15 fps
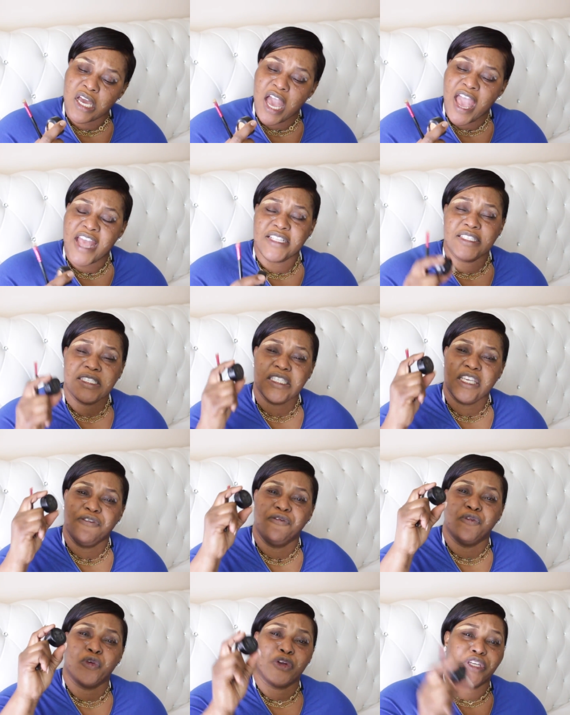
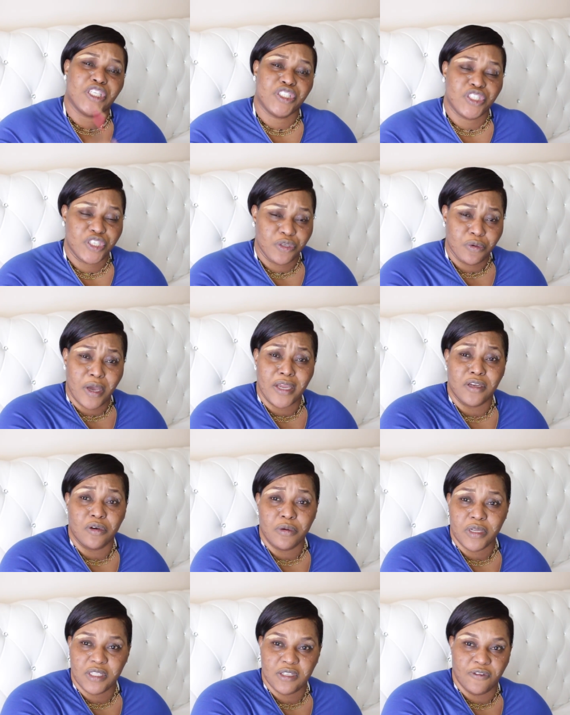NC42. I
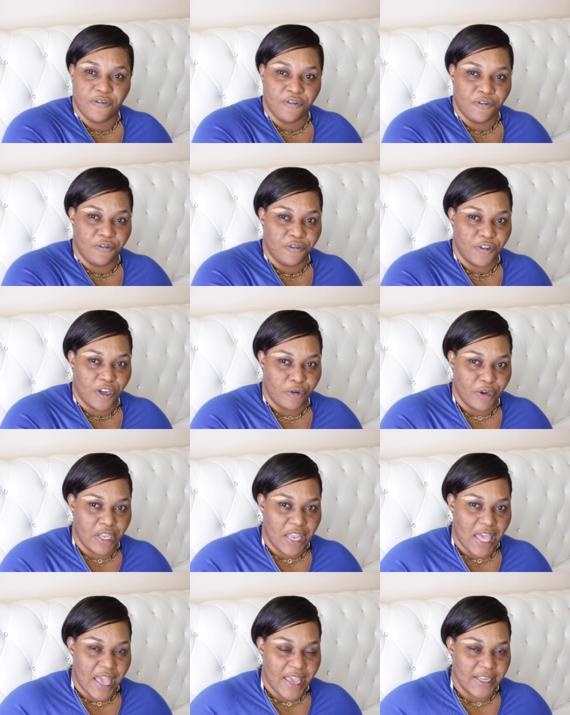know it's very
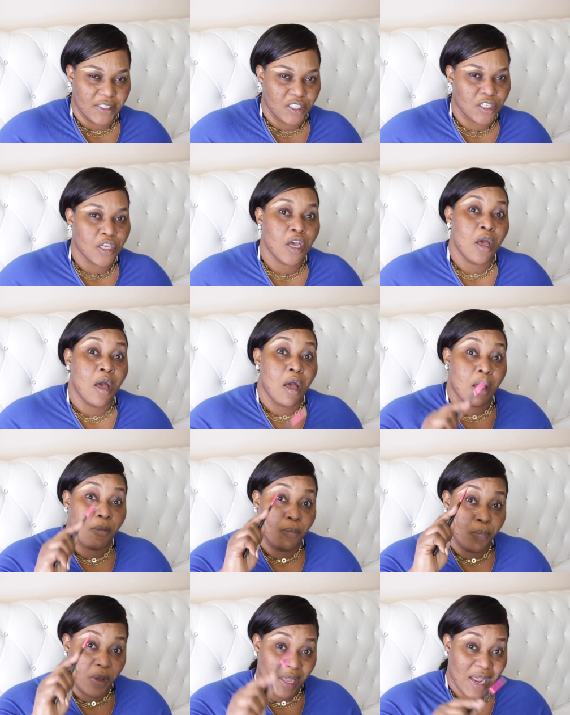light,
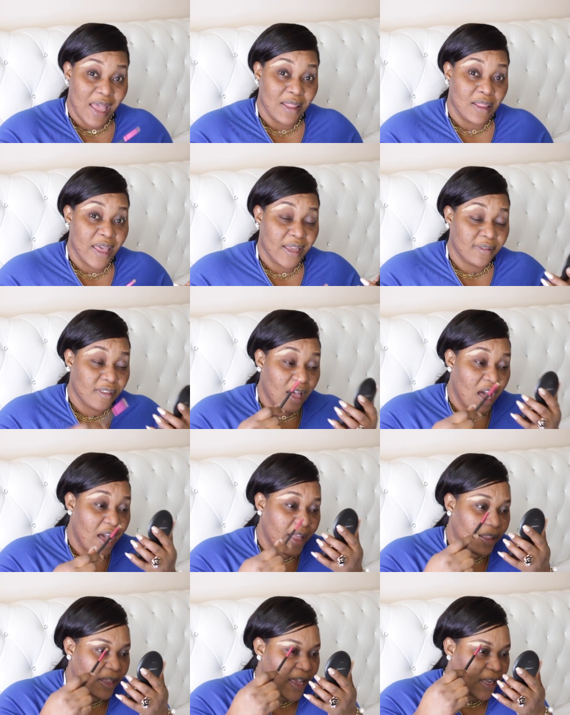but I like the
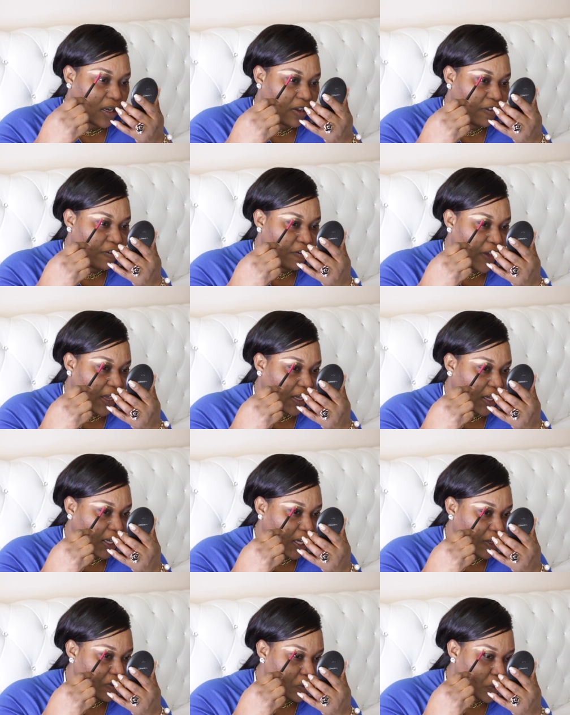highlighted effect
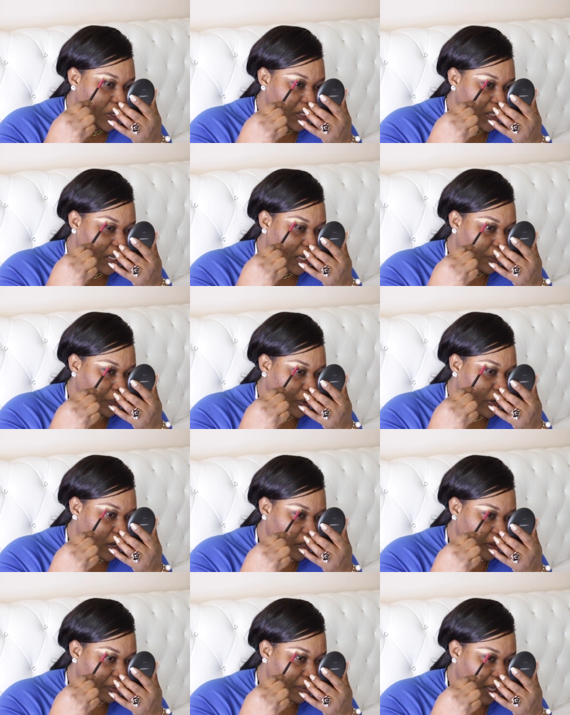it gives once I put
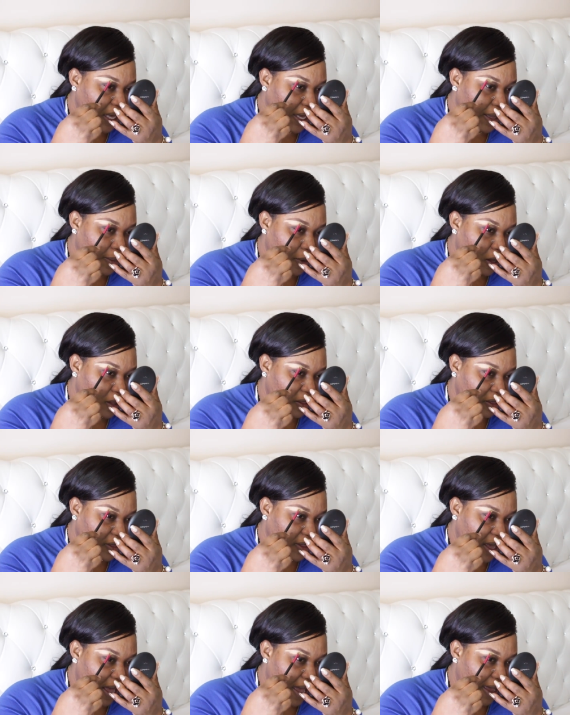all the makeup on,
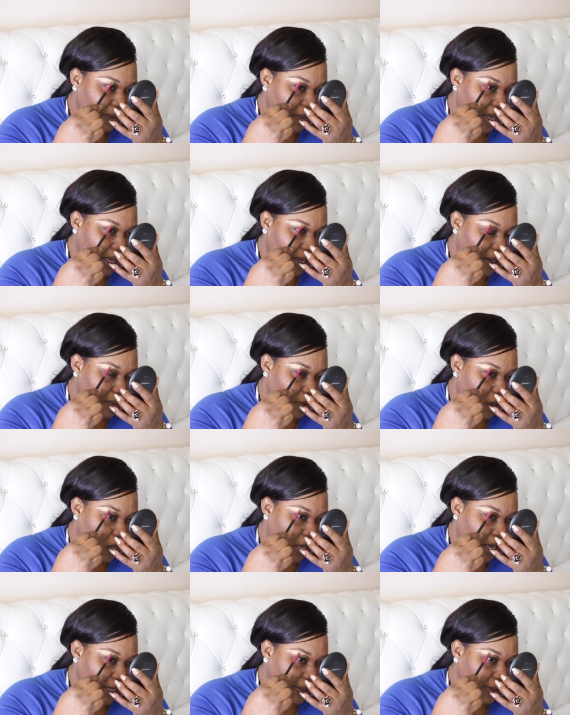the eye makeup
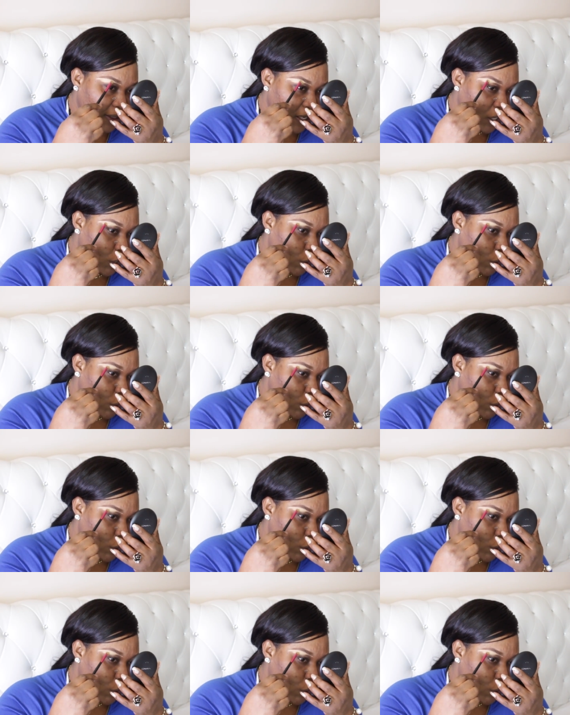on.